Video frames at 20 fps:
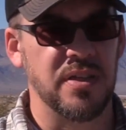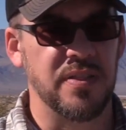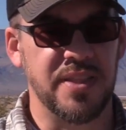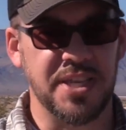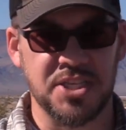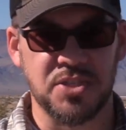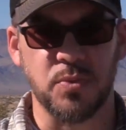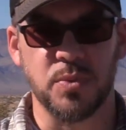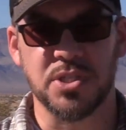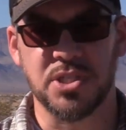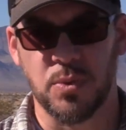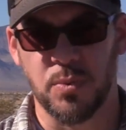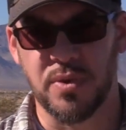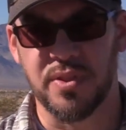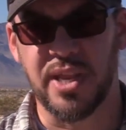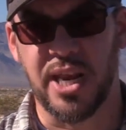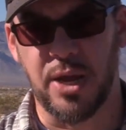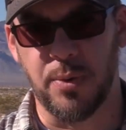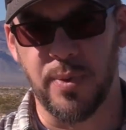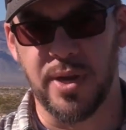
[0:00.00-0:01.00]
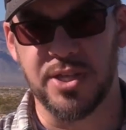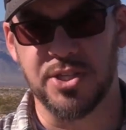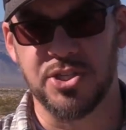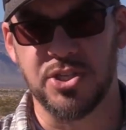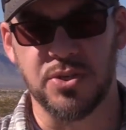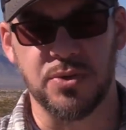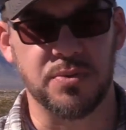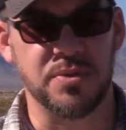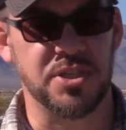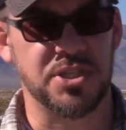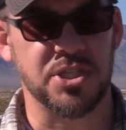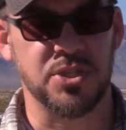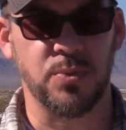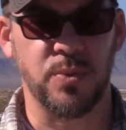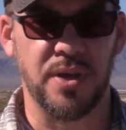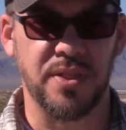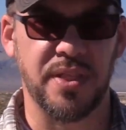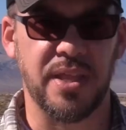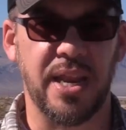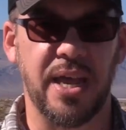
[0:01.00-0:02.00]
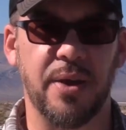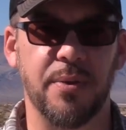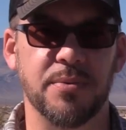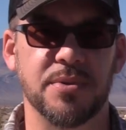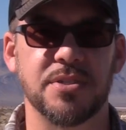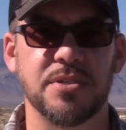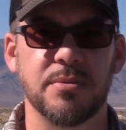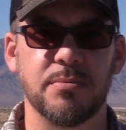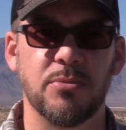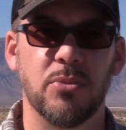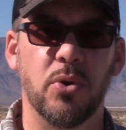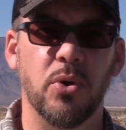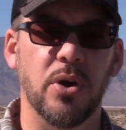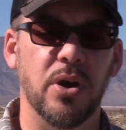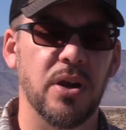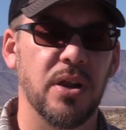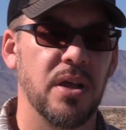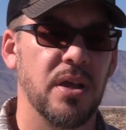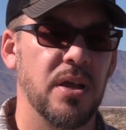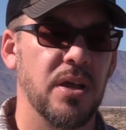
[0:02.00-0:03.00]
this was the one that I went to, and this is the one that I was more